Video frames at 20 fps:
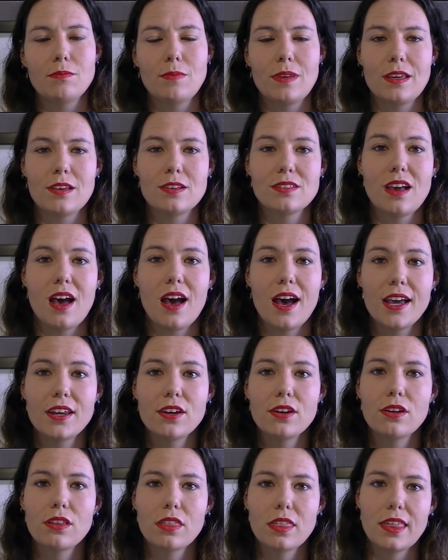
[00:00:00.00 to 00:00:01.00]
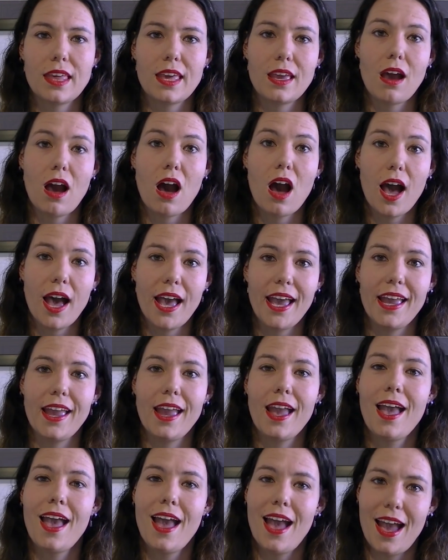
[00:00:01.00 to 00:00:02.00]
because I don't think
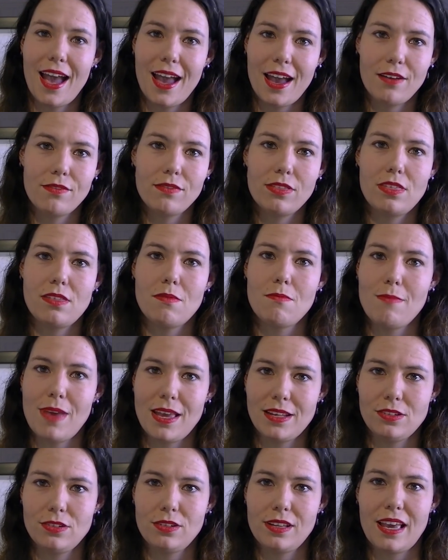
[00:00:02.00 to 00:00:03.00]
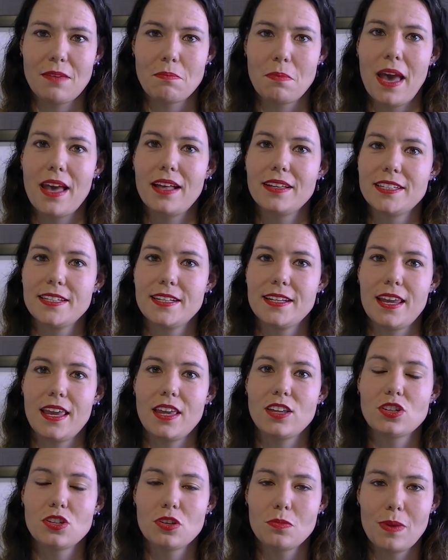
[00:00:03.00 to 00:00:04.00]
I have the mental
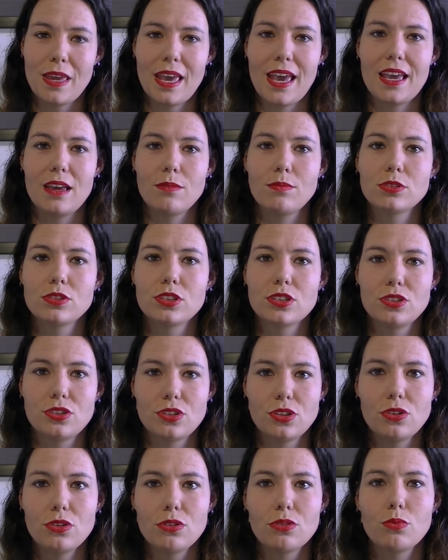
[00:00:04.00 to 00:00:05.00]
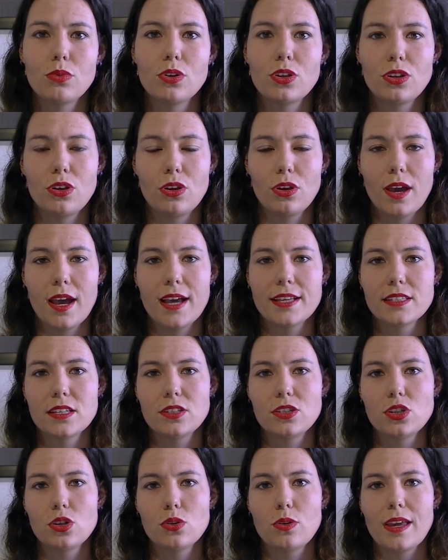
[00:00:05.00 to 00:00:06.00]
capacity to be able to do what you guys are
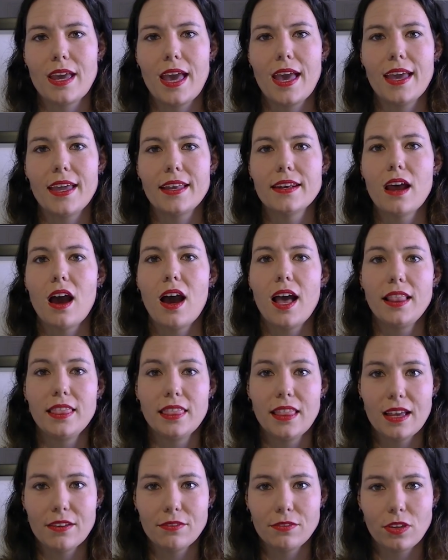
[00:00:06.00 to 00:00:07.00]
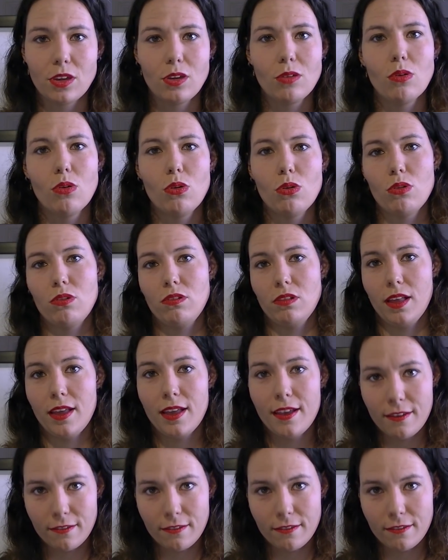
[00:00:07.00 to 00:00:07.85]
doing, and I love you all